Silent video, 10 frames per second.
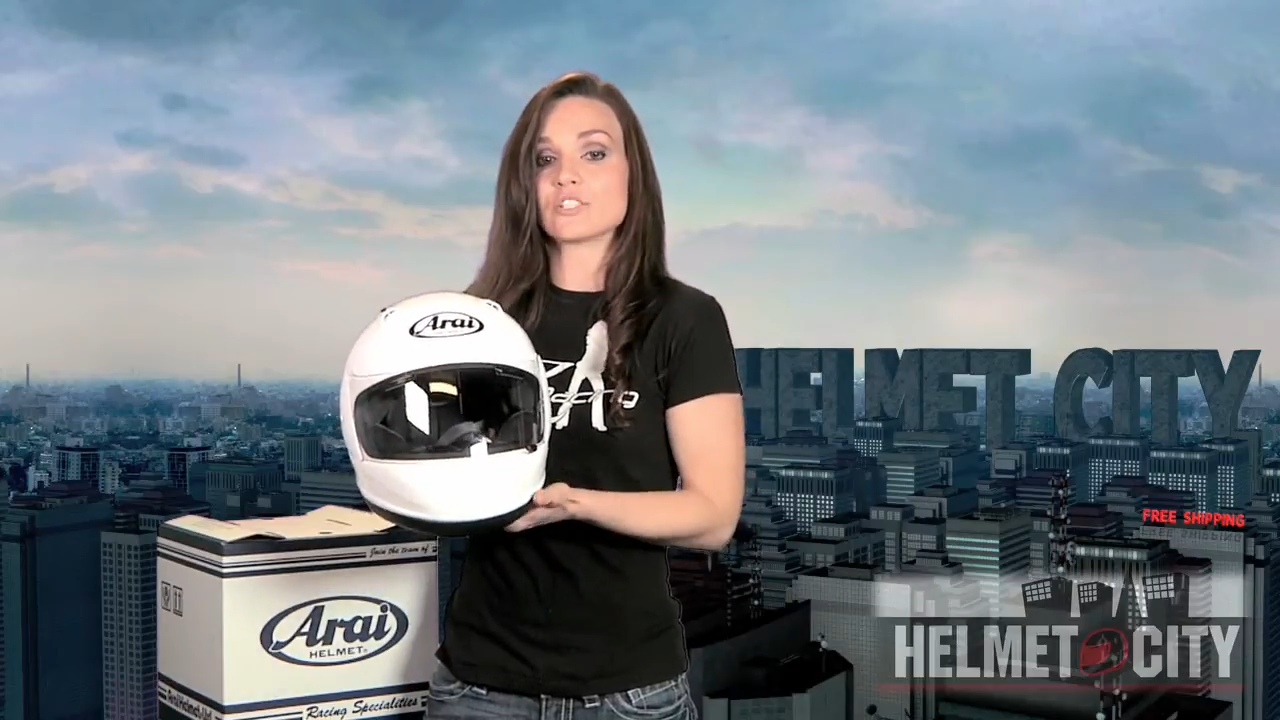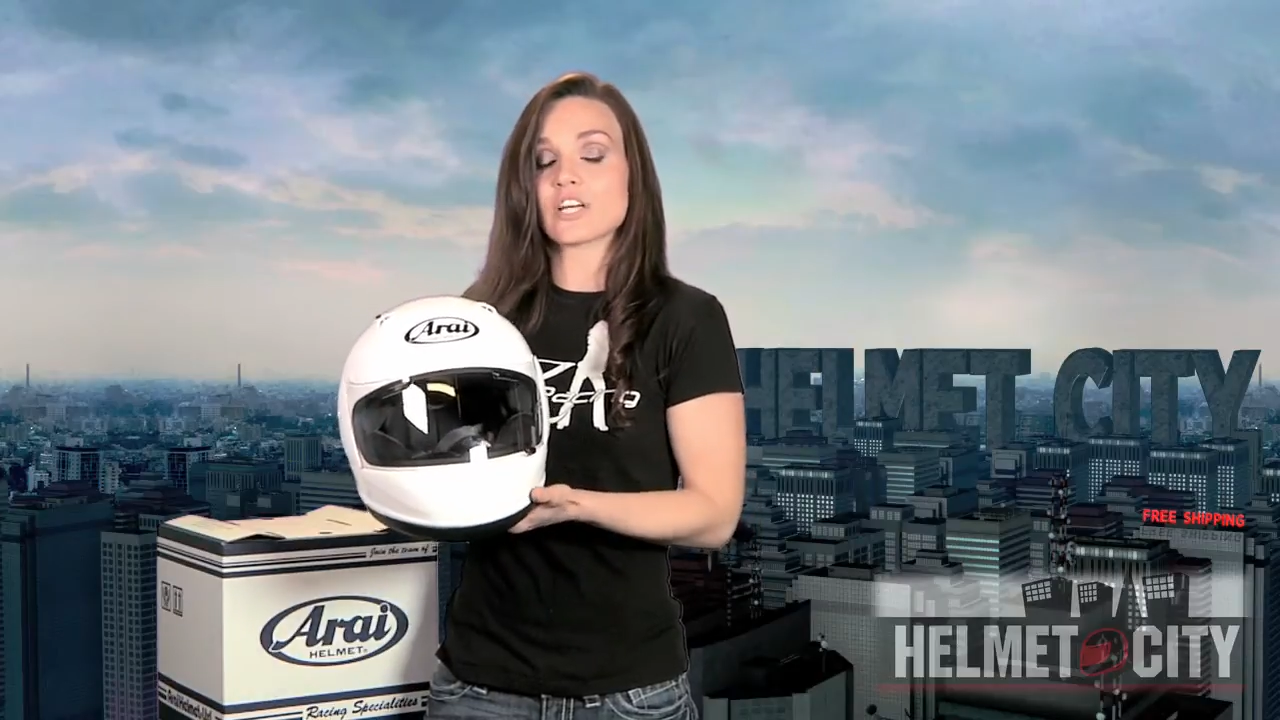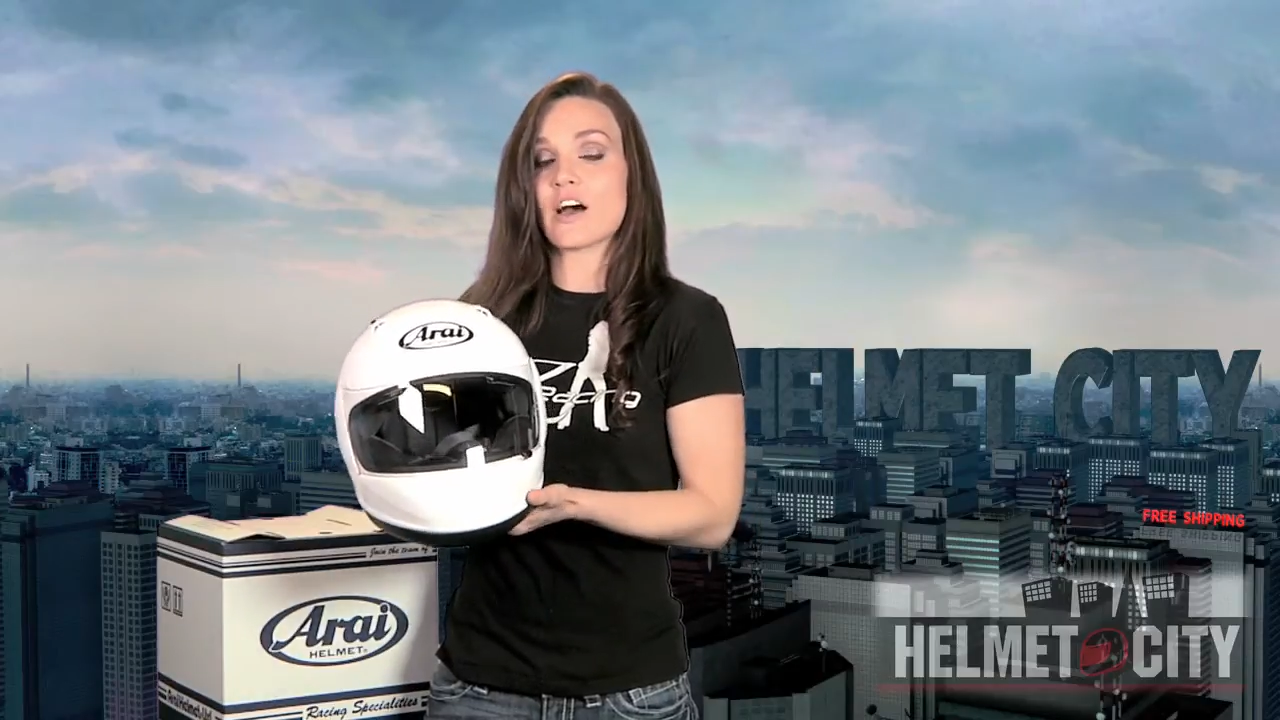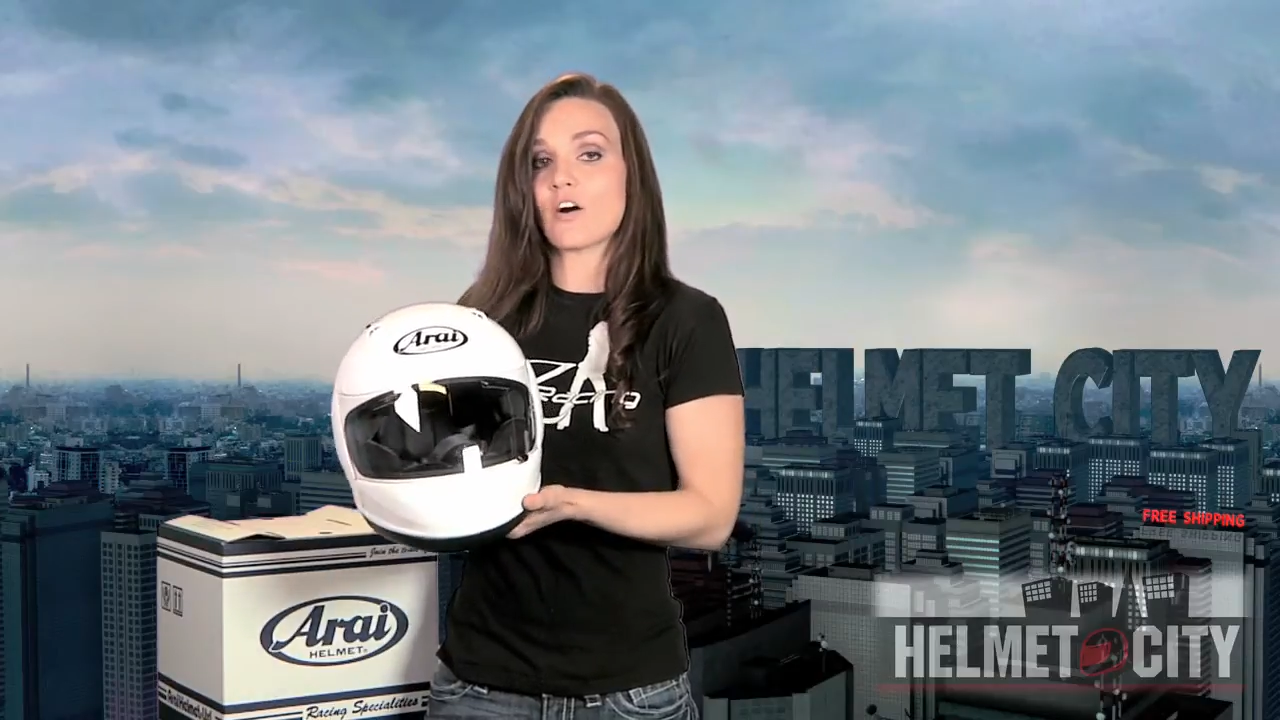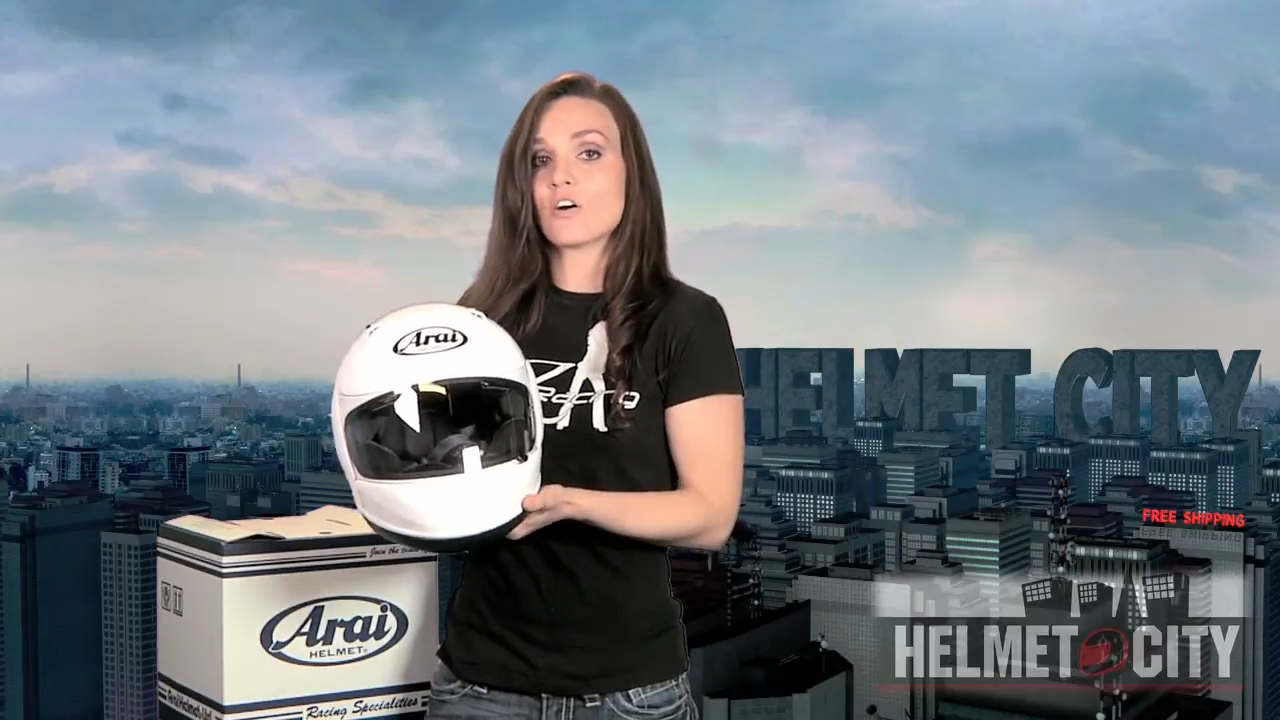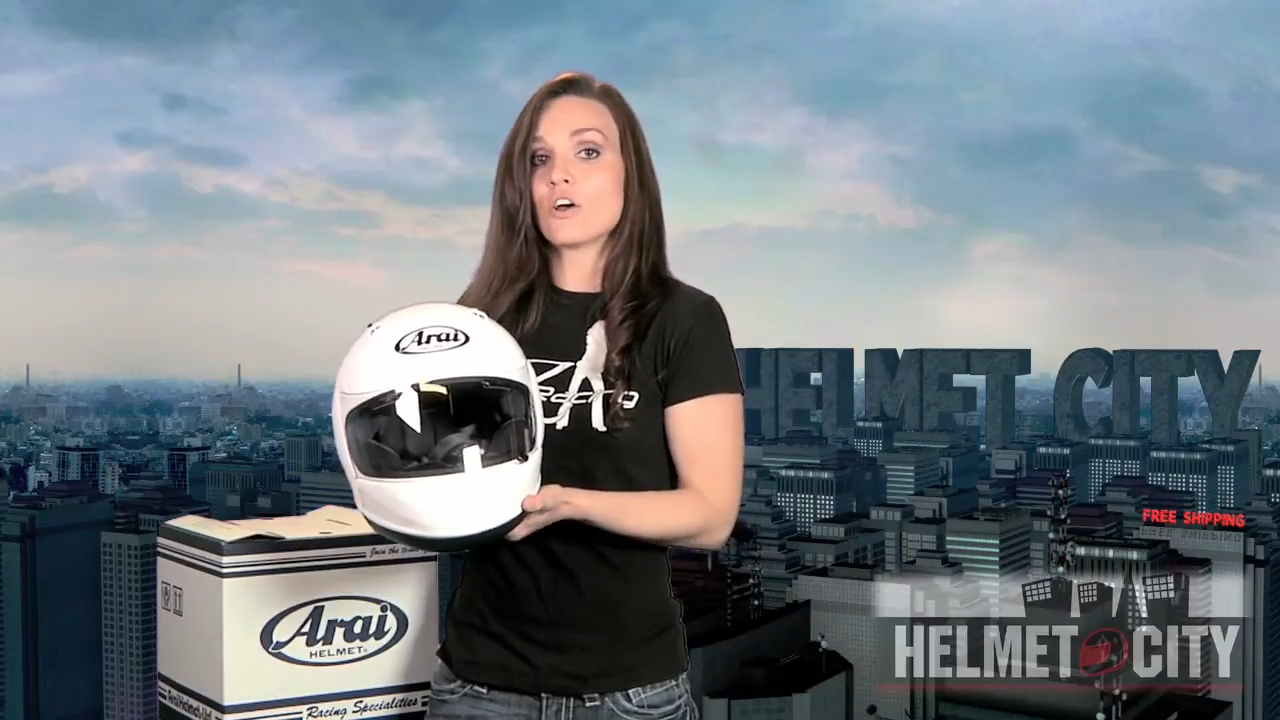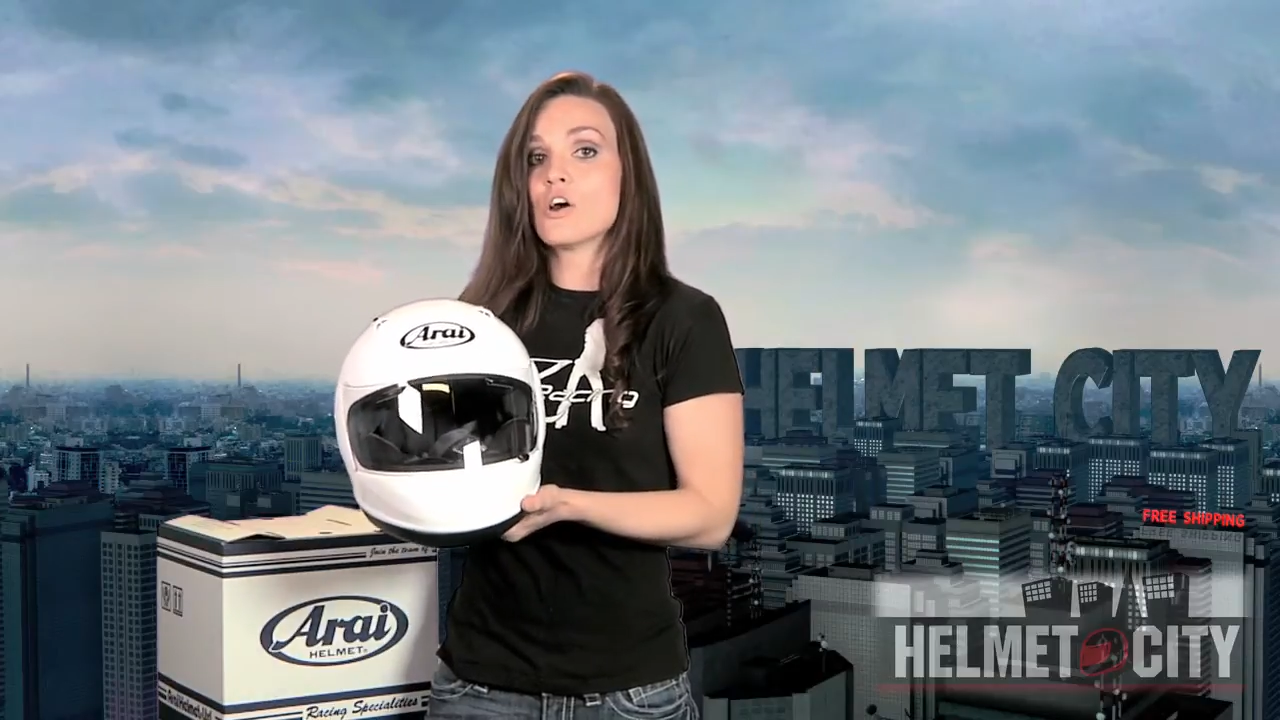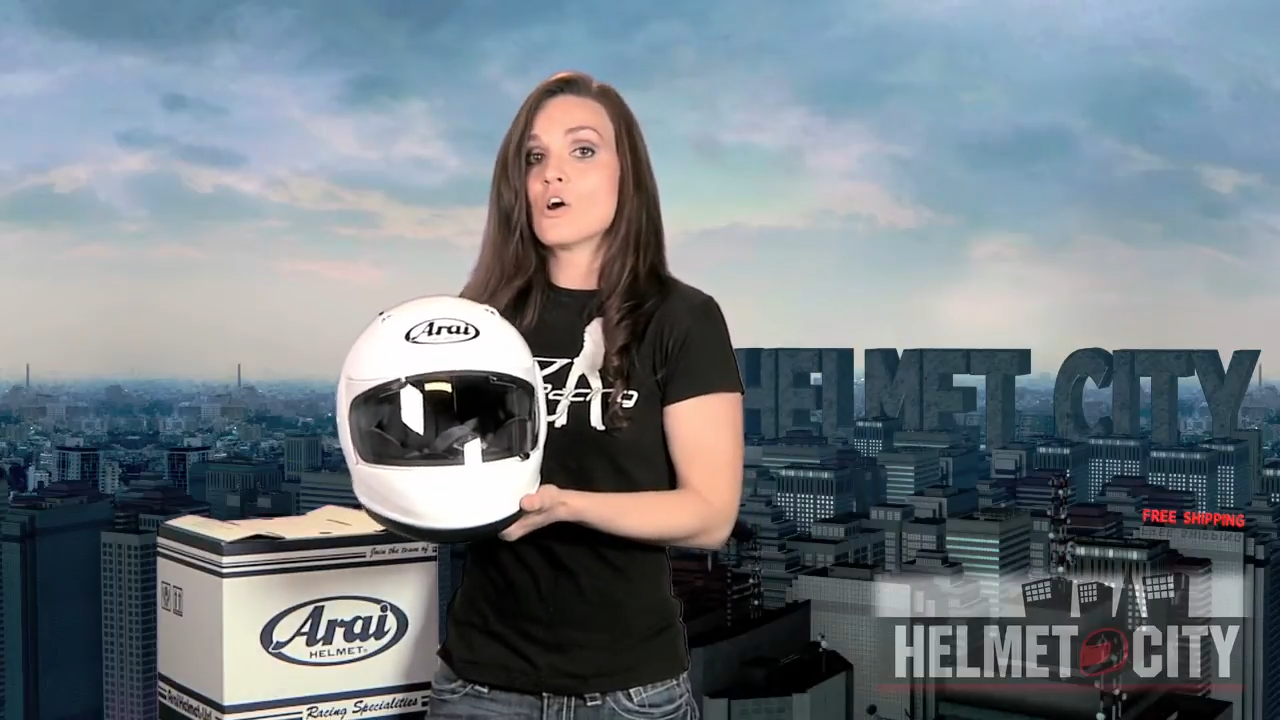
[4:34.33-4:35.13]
shell,